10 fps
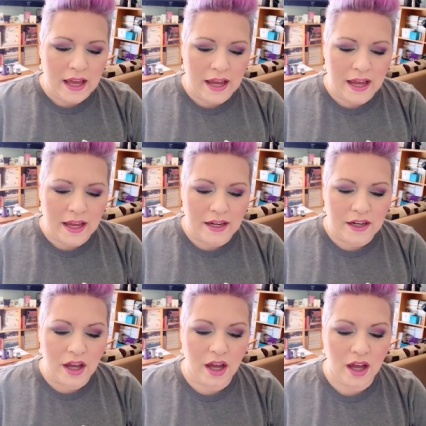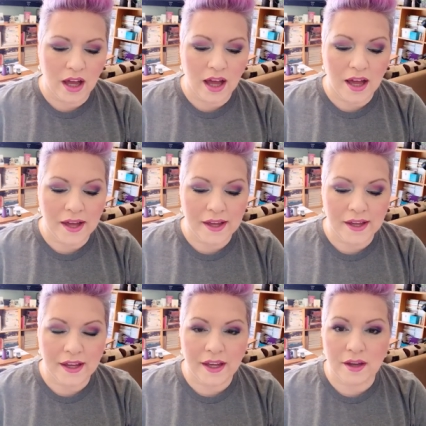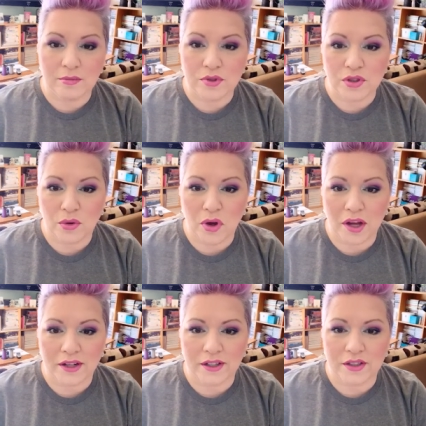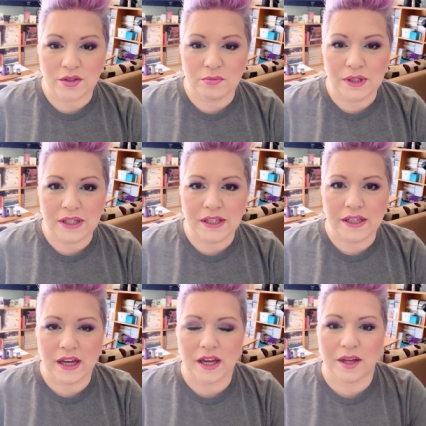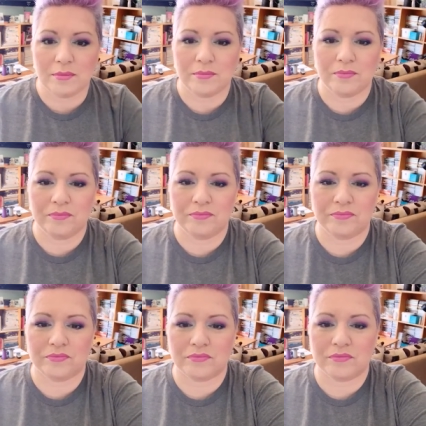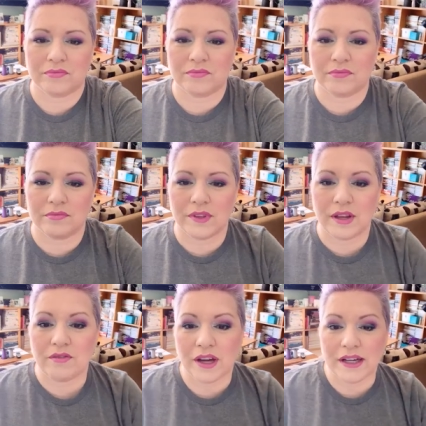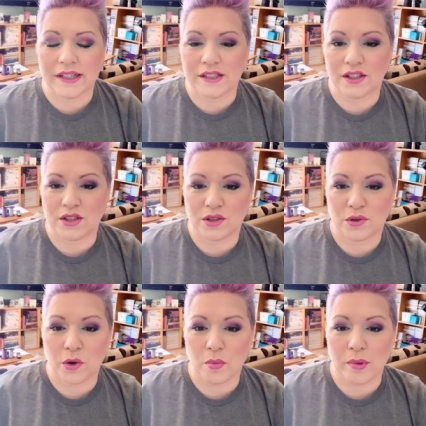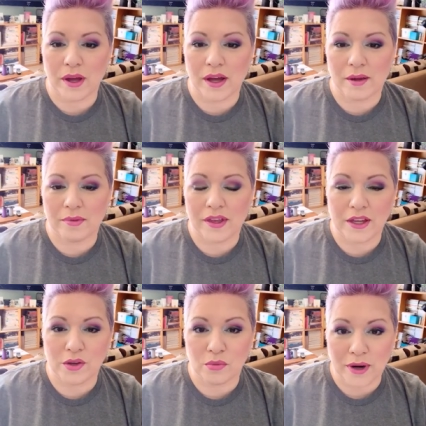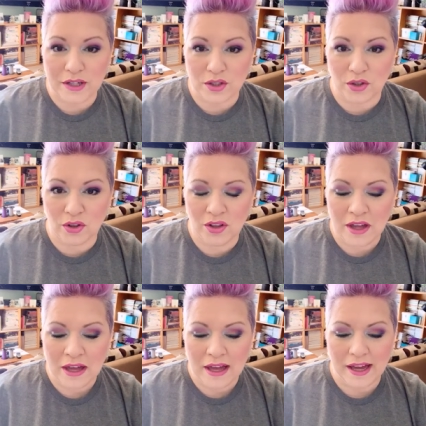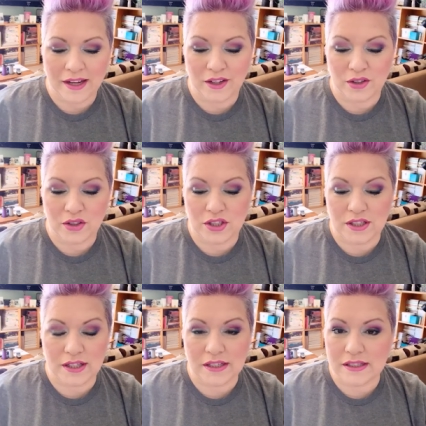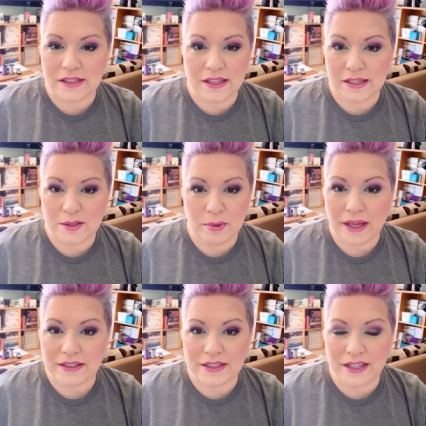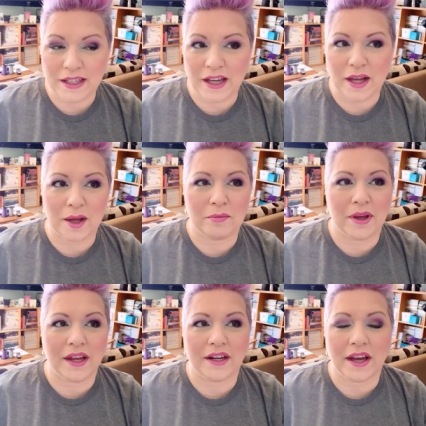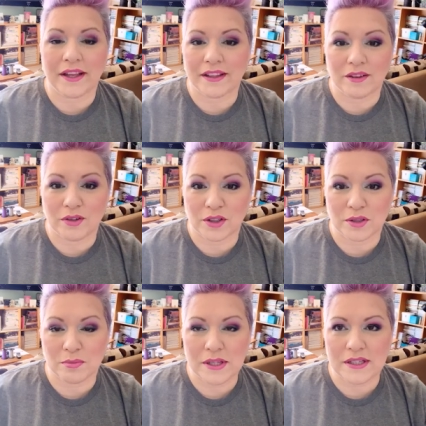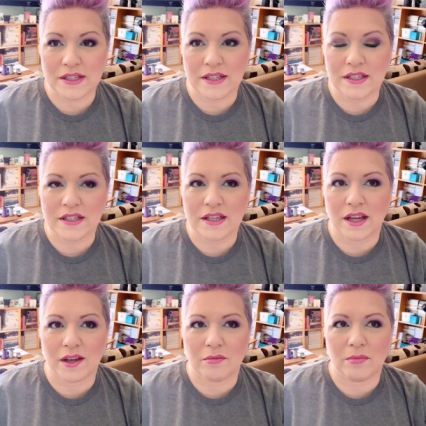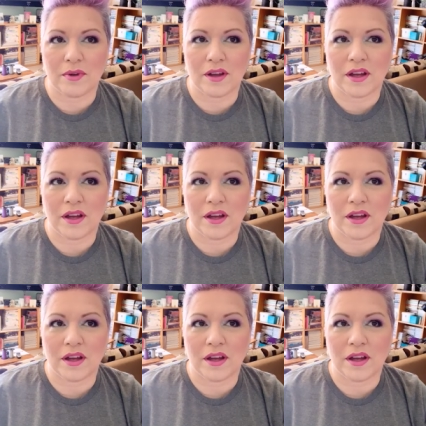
And I am so honored to be um, invited into this group. Um, thank you, Rachel, I know she is giddy spastic, um, and I love her to pieces. Um,